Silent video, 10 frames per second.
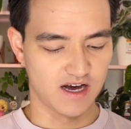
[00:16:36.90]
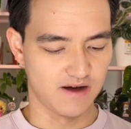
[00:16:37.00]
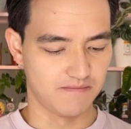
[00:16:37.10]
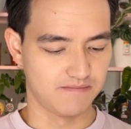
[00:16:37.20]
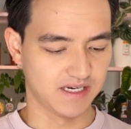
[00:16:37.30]

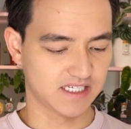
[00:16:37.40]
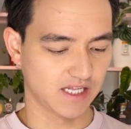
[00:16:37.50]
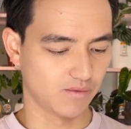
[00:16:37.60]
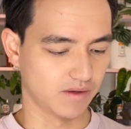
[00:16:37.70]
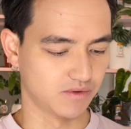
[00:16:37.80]
Basically
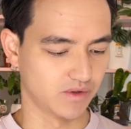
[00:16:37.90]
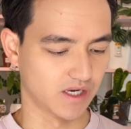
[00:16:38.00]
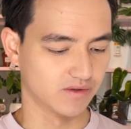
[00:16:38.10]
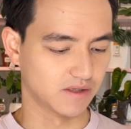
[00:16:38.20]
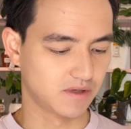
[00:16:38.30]
what I'm doing now
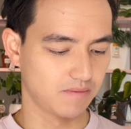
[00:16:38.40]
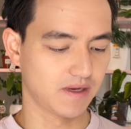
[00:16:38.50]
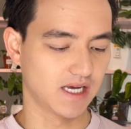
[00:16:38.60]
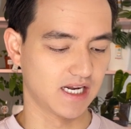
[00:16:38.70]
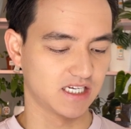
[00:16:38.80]
is I'm keeping
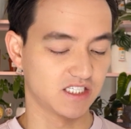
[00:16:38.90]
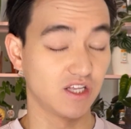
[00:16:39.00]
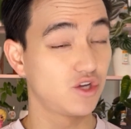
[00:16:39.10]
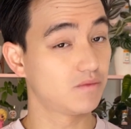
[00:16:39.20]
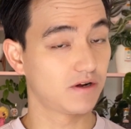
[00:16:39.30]
it next to the
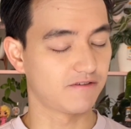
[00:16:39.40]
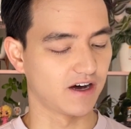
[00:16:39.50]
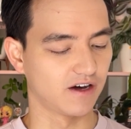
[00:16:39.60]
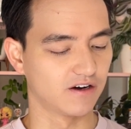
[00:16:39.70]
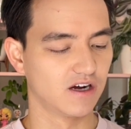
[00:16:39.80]

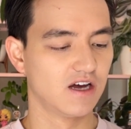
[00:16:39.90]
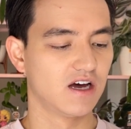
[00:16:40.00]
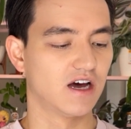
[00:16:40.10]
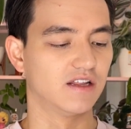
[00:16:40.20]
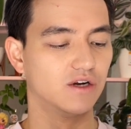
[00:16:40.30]
humidifier,
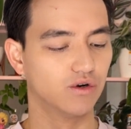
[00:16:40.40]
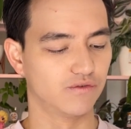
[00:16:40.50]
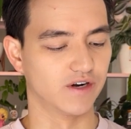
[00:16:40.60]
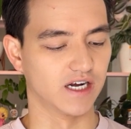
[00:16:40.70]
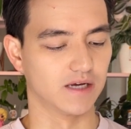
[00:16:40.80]
and then
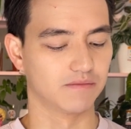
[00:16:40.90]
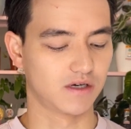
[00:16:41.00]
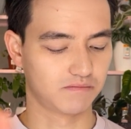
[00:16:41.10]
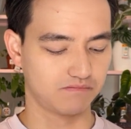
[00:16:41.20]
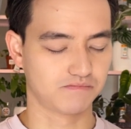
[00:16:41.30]
overnight I'm
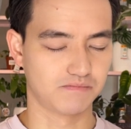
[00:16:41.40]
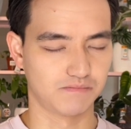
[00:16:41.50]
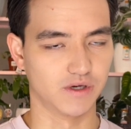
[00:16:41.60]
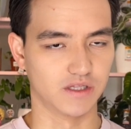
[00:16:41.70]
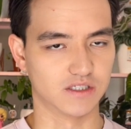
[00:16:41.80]

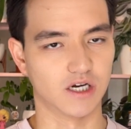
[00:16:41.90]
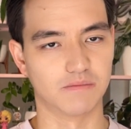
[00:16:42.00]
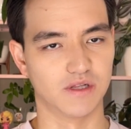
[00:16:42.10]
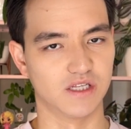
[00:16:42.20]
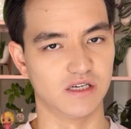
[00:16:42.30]
putting the top
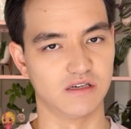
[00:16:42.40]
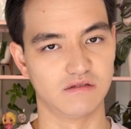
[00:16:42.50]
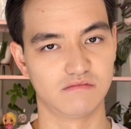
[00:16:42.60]
on the